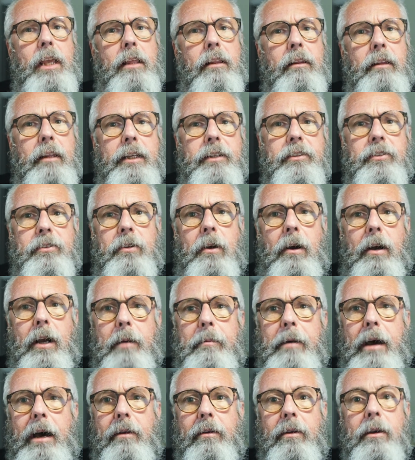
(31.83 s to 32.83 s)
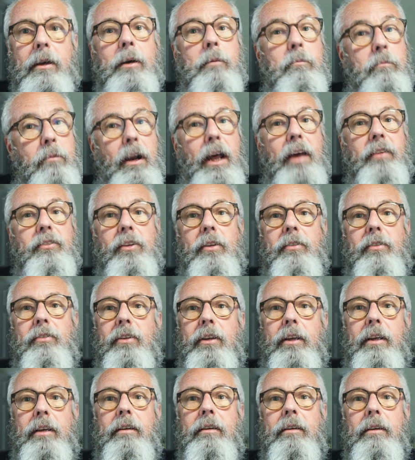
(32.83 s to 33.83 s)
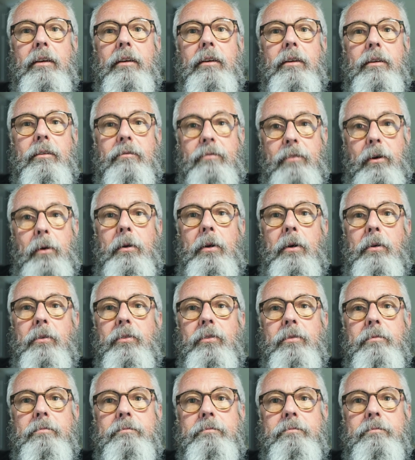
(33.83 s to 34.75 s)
let's talk about processing photos.